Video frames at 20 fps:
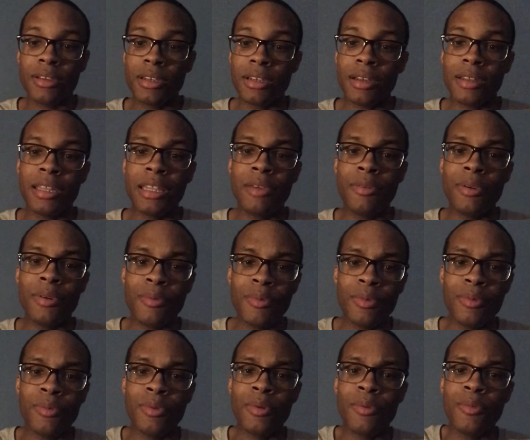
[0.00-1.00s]
And then
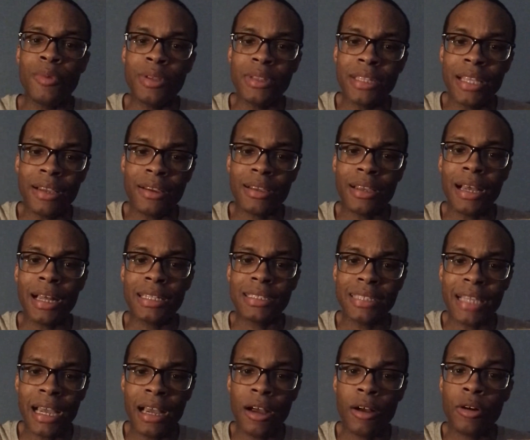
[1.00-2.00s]
we got
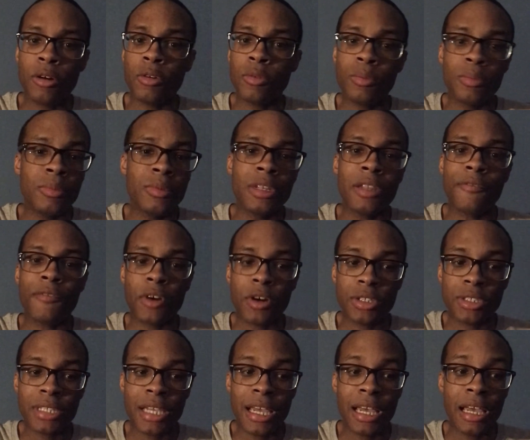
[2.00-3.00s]
down in the
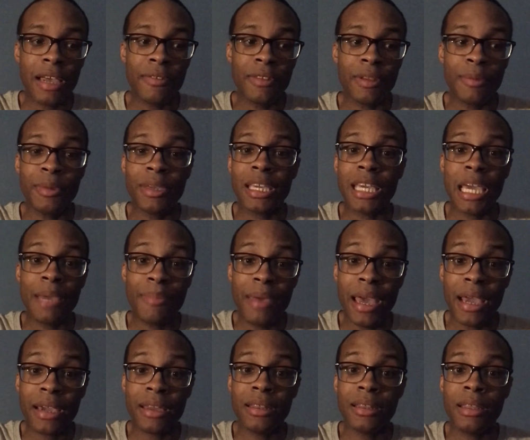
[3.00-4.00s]
first half. Then we came
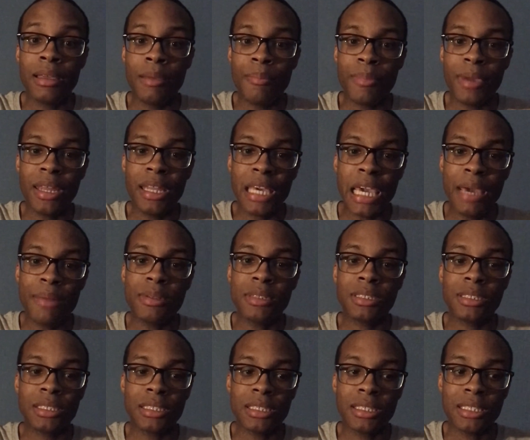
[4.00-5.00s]
back, made a game in
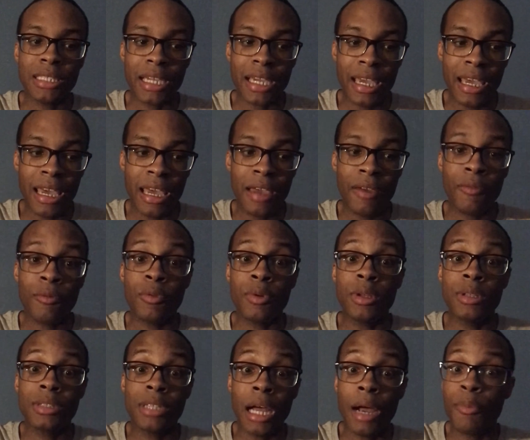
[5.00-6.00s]
the second half. We
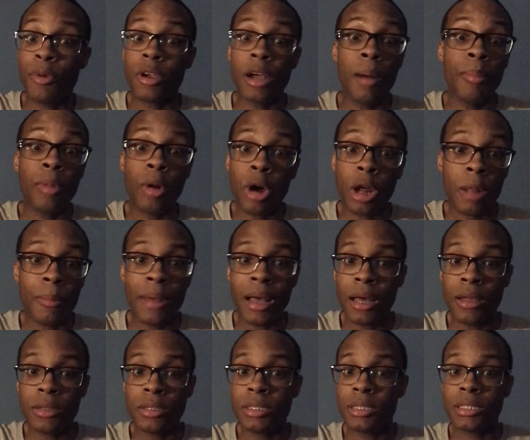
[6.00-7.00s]
thought we were going to blow them
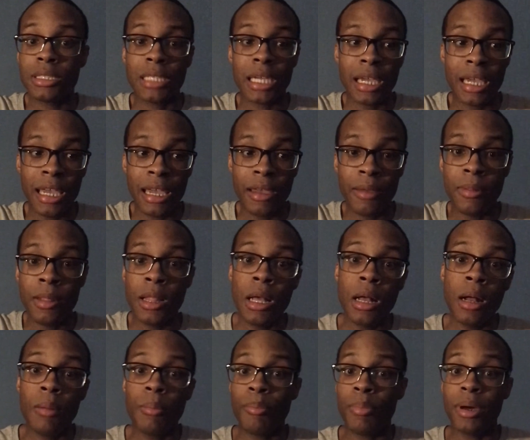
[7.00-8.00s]
out in the second half.
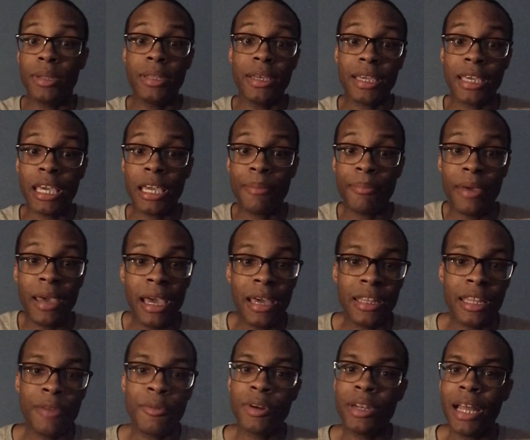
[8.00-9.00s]
But they came back and we
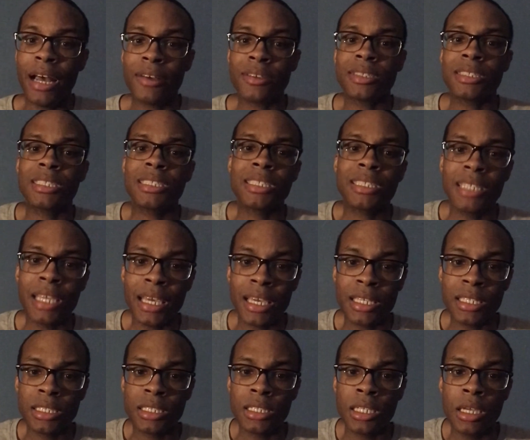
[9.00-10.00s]
were down
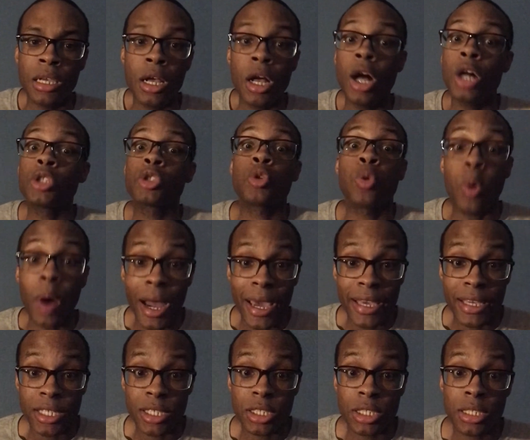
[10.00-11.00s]
6
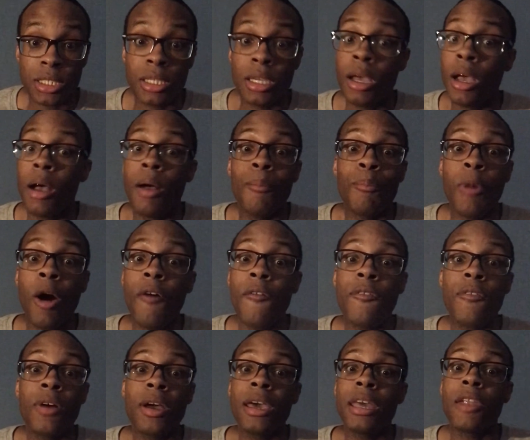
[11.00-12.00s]
twice, both
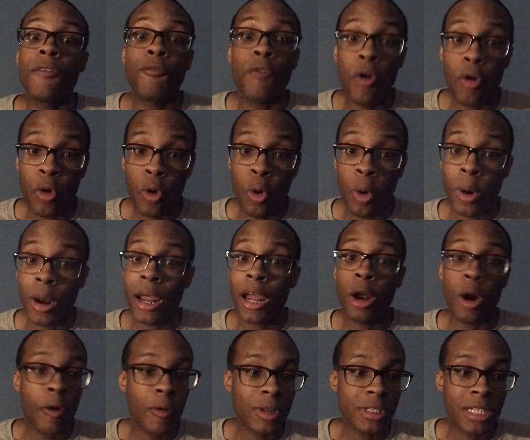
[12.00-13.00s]
in the fourth quarter and
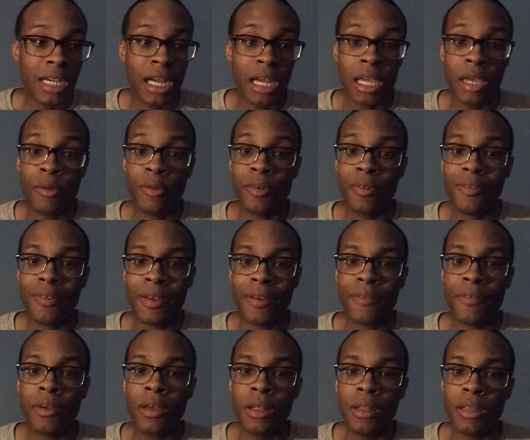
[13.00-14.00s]
overtime. We left
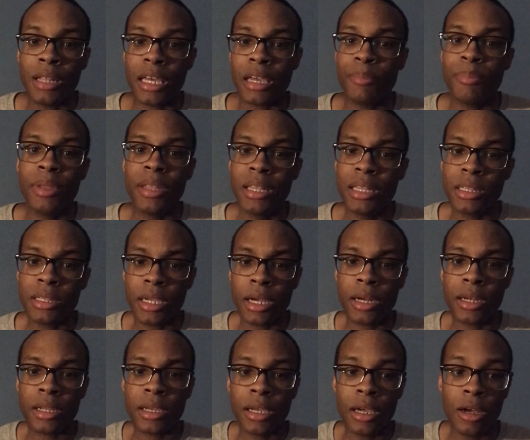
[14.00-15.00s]
like a minute and
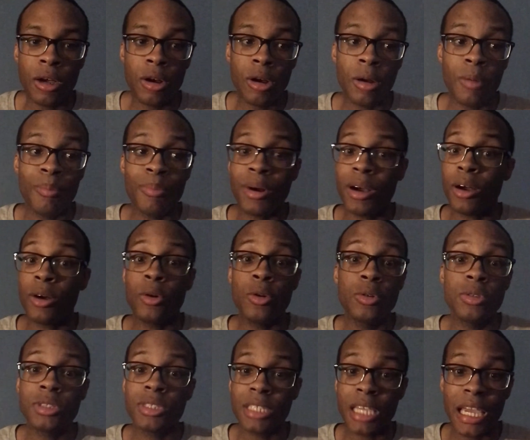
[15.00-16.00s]
30 to go. But who
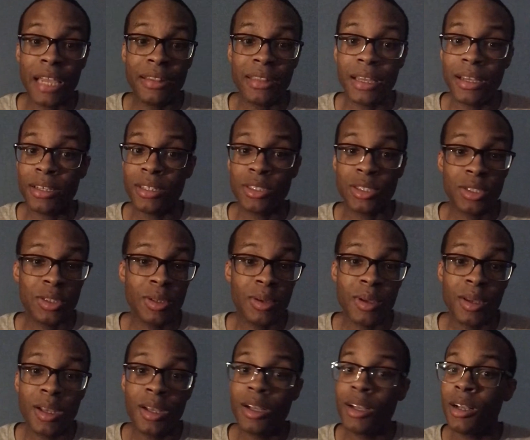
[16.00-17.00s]
saved us?
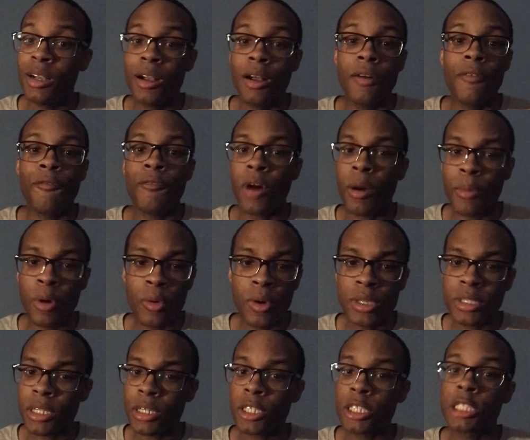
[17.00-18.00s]
Former
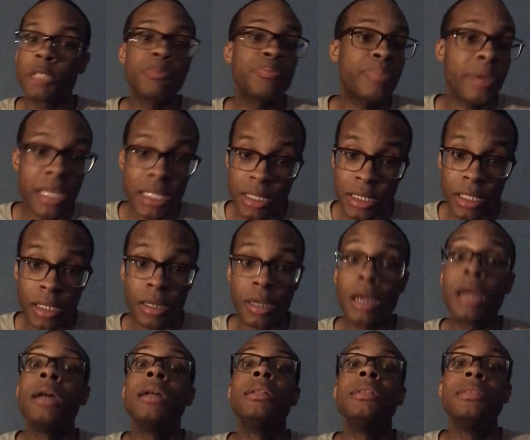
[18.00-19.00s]
Wizard Spencer
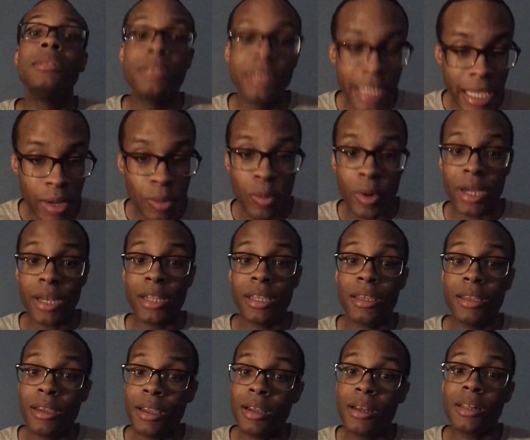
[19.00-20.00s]
Dinwiddie.